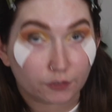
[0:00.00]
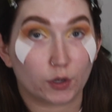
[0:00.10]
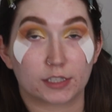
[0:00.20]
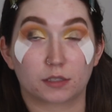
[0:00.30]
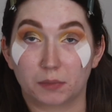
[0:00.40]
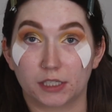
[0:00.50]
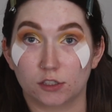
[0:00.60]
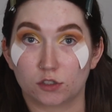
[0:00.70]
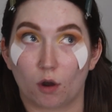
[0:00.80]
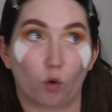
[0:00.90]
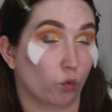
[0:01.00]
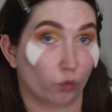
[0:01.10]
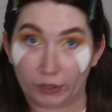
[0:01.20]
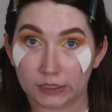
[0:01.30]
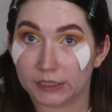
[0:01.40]
If you ask me, it's
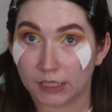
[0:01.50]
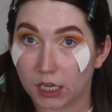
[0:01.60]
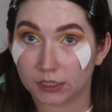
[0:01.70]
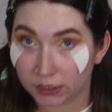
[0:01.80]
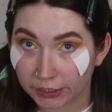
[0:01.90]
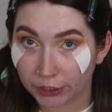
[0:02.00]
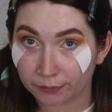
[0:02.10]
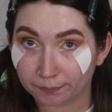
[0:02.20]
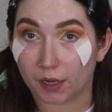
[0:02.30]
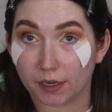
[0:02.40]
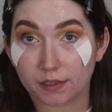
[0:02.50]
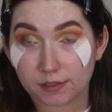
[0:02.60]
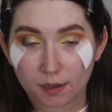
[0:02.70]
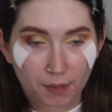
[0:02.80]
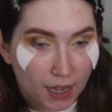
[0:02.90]
really unclear, but
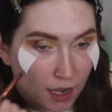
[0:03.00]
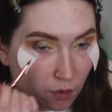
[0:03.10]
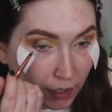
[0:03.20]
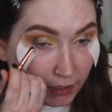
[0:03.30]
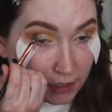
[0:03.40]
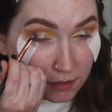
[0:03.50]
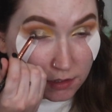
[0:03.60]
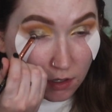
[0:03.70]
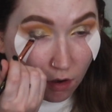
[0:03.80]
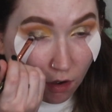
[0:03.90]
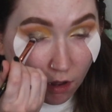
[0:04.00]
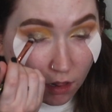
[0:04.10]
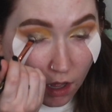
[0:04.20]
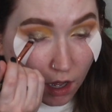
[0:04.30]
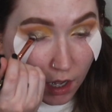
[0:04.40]
somehow, against
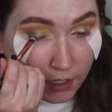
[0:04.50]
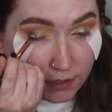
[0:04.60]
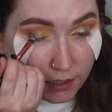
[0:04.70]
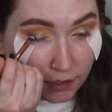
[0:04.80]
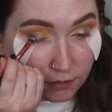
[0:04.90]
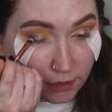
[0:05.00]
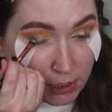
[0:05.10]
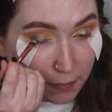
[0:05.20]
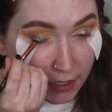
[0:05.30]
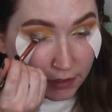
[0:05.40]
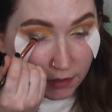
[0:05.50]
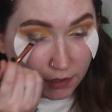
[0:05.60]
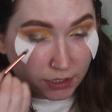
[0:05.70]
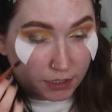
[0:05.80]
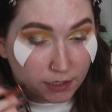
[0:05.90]
all odds and despite
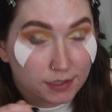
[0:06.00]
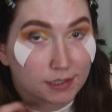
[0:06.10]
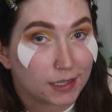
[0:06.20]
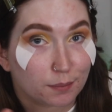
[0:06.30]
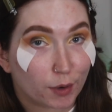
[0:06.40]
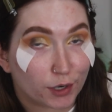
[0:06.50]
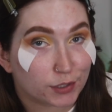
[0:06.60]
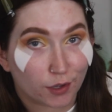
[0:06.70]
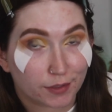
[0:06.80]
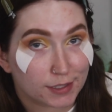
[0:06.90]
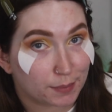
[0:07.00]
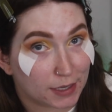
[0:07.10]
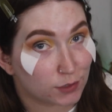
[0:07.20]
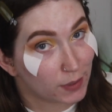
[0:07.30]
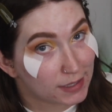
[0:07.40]
the skid marks on this
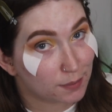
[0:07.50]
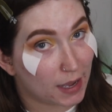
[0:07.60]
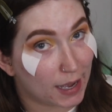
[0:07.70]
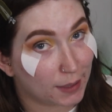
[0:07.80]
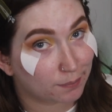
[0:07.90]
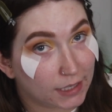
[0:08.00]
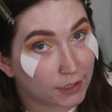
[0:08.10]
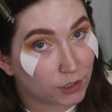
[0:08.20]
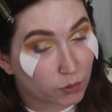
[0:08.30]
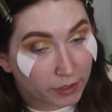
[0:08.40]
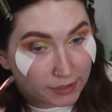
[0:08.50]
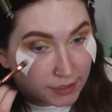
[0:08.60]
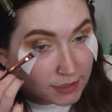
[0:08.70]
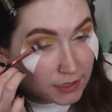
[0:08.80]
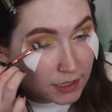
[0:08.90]
man's resume, in
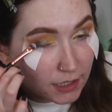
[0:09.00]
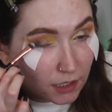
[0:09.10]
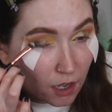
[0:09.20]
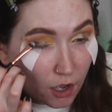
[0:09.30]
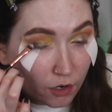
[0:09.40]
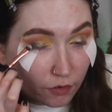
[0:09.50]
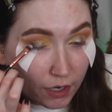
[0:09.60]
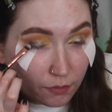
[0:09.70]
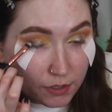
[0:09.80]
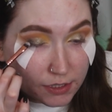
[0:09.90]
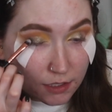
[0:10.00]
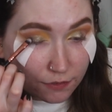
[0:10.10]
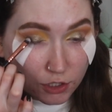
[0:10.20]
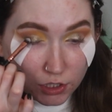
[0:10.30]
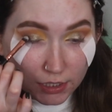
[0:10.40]
2016, Grant was
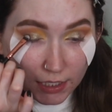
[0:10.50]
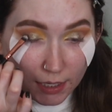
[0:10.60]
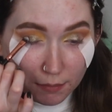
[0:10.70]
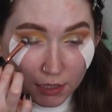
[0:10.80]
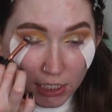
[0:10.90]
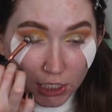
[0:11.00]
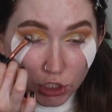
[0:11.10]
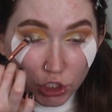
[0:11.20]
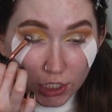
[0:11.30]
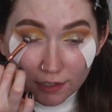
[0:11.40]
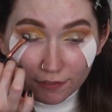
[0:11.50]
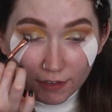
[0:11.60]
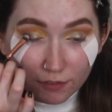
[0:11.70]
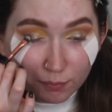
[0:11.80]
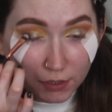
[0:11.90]
officially named the chief
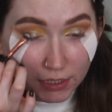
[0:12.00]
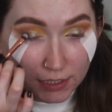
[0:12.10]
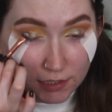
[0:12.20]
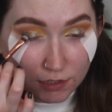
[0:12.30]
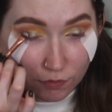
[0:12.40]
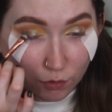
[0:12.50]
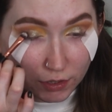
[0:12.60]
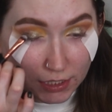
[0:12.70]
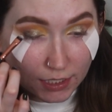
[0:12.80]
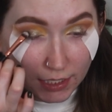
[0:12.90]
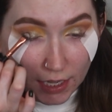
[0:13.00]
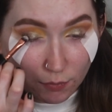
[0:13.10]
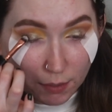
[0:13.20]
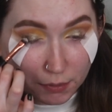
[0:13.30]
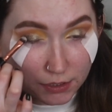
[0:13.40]
of police for the
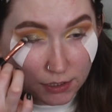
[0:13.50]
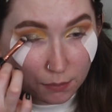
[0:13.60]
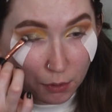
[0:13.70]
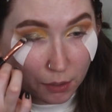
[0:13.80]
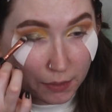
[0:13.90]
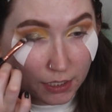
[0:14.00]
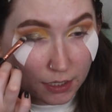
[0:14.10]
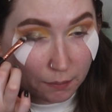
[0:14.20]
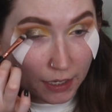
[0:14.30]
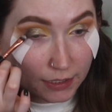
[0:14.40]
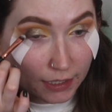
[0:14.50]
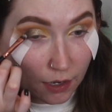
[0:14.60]
Gateway Police Department in Benton